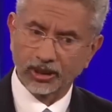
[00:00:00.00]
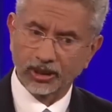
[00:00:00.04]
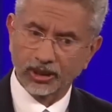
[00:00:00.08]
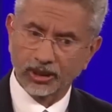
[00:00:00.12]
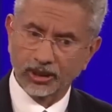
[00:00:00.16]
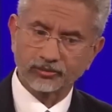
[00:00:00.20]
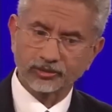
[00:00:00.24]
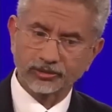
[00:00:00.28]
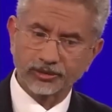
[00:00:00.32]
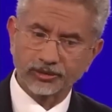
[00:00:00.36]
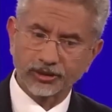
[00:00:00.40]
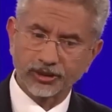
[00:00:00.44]

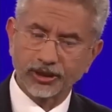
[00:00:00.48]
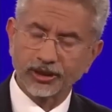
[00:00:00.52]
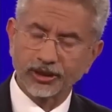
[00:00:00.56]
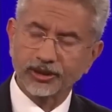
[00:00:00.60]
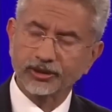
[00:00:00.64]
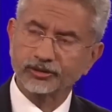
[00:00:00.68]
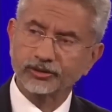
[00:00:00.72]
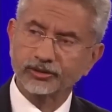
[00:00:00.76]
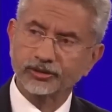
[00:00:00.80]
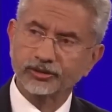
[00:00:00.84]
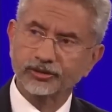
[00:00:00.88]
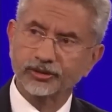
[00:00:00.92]
It was a
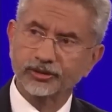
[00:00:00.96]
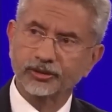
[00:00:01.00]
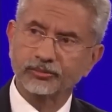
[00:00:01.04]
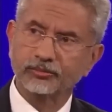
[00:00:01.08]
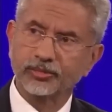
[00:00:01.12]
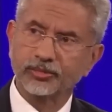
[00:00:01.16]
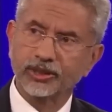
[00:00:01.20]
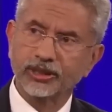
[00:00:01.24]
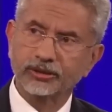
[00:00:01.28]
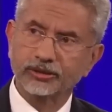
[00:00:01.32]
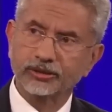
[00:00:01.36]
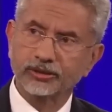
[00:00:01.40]
relationship
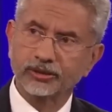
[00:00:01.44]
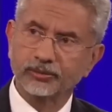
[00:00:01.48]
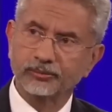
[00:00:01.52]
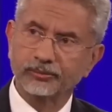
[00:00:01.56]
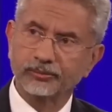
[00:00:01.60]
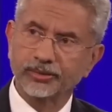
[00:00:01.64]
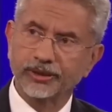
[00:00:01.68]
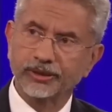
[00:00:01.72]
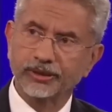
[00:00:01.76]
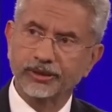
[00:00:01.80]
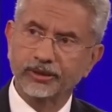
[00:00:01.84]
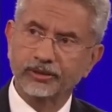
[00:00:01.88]
built in a
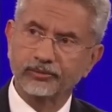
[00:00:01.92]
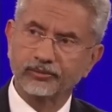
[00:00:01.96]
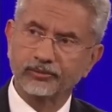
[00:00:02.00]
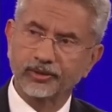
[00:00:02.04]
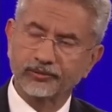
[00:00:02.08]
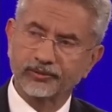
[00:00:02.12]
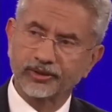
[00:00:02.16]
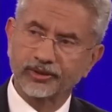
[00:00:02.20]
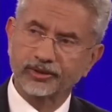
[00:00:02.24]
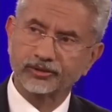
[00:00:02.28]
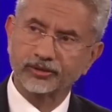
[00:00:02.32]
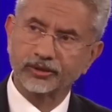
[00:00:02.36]
period
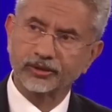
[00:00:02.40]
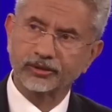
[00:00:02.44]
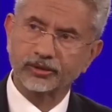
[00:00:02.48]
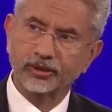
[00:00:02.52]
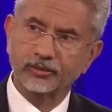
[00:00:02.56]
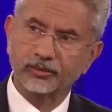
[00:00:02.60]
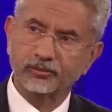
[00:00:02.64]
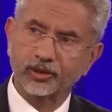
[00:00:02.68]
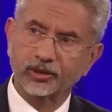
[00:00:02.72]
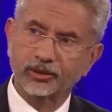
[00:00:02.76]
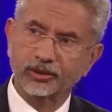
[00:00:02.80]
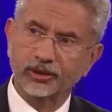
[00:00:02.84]
when Western
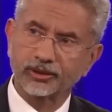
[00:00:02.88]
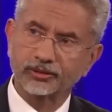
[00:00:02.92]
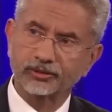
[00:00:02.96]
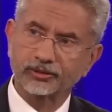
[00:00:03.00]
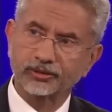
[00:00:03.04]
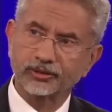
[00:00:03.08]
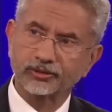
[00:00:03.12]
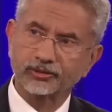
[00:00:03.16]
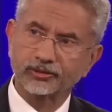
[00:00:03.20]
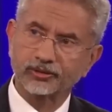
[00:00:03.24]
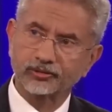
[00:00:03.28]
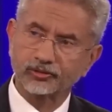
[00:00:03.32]

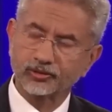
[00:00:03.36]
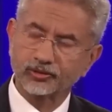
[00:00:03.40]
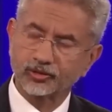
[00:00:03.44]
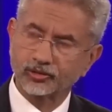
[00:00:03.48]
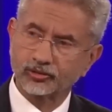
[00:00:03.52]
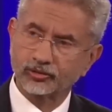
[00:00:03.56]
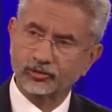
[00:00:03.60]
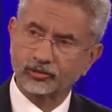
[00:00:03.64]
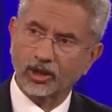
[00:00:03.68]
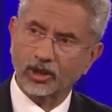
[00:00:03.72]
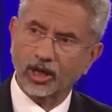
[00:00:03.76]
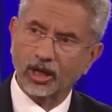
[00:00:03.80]
democracies
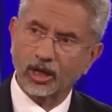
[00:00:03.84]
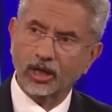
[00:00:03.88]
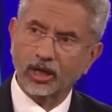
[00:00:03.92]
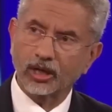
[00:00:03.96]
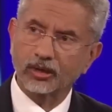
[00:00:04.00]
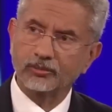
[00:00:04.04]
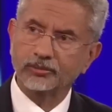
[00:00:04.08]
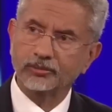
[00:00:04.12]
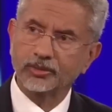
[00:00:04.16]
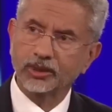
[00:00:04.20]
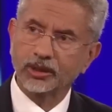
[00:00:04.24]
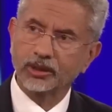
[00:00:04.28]
used to
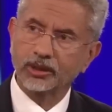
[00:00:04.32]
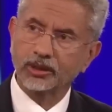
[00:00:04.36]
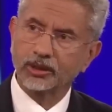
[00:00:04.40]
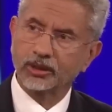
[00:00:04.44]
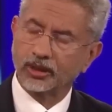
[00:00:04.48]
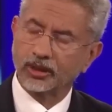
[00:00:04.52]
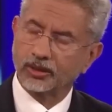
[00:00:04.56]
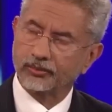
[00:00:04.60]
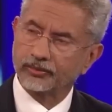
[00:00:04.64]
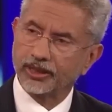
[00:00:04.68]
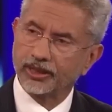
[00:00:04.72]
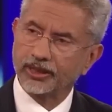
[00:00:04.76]
arm
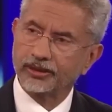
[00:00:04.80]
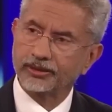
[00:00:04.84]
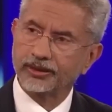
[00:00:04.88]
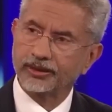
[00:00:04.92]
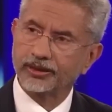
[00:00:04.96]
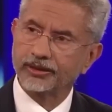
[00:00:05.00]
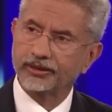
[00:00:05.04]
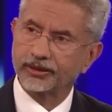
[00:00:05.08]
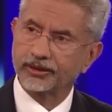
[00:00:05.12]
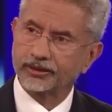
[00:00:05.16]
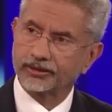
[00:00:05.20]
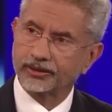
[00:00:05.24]
a
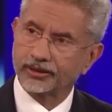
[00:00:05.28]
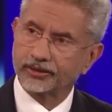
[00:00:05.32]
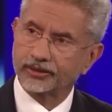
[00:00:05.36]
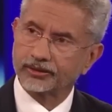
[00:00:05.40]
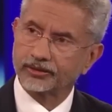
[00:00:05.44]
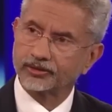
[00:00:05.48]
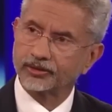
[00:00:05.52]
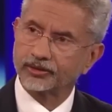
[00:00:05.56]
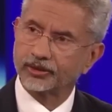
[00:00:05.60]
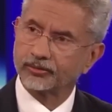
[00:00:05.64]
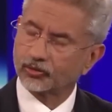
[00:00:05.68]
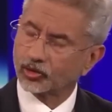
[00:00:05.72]
military
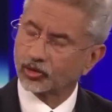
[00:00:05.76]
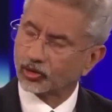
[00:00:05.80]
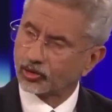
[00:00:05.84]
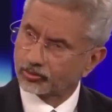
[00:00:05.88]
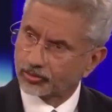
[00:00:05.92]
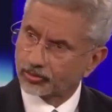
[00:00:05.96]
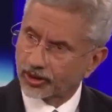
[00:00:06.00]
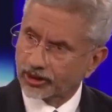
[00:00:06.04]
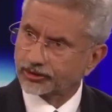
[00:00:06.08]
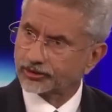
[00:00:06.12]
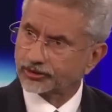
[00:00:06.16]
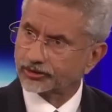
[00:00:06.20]
dictatorship
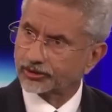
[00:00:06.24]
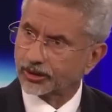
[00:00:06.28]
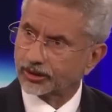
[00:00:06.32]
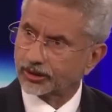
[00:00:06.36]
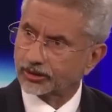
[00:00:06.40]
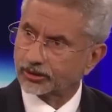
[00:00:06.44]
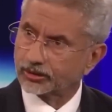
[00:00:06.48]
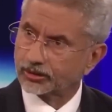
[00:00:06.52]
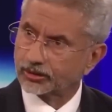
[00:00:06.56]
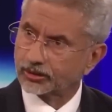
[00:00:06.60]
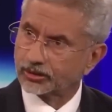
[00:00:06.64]
called Pakistan